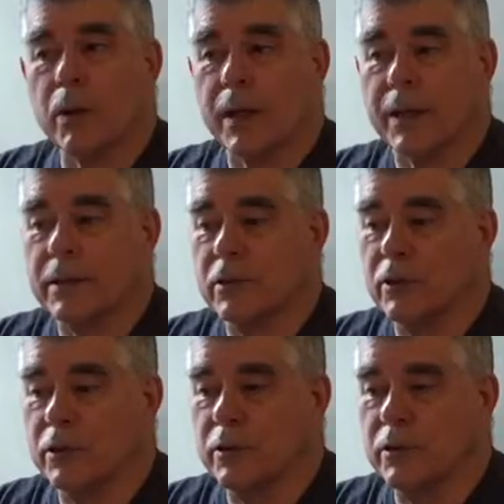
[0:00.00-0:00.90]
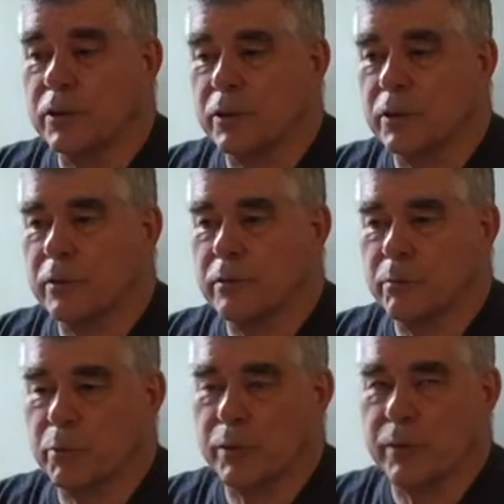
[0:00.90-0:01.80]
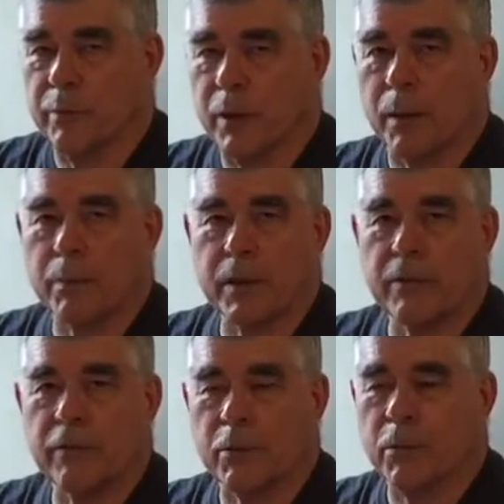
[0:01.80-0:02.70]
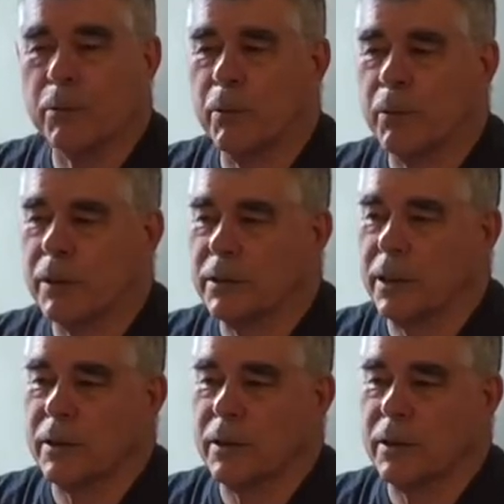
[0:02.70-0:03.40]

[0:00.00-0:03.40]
I could do to improve the property for when we want to sell